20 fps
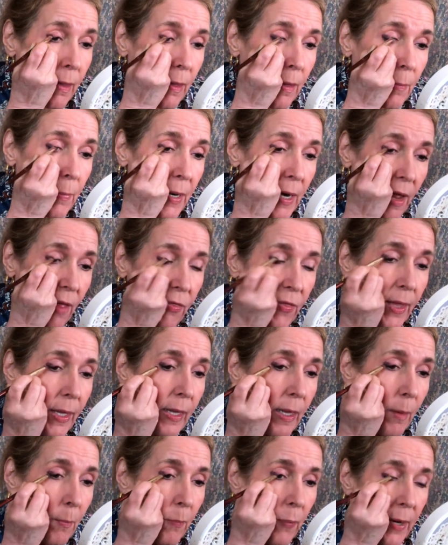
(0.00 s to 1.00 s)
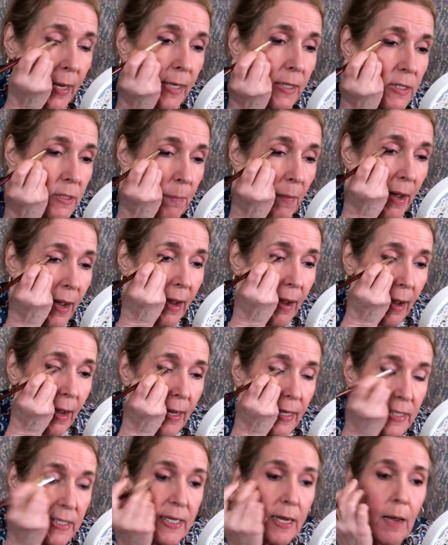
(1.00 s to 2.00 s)
But I think it brings my
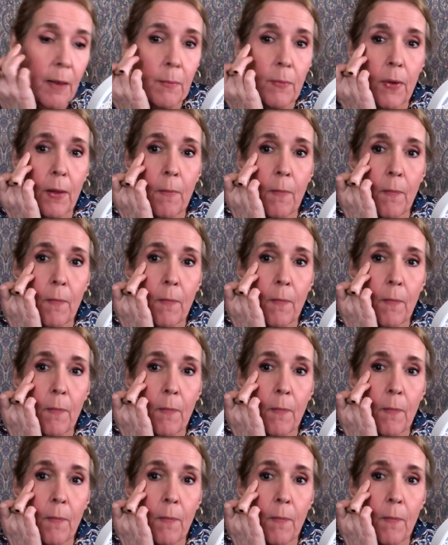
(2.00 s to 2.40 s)
eyes up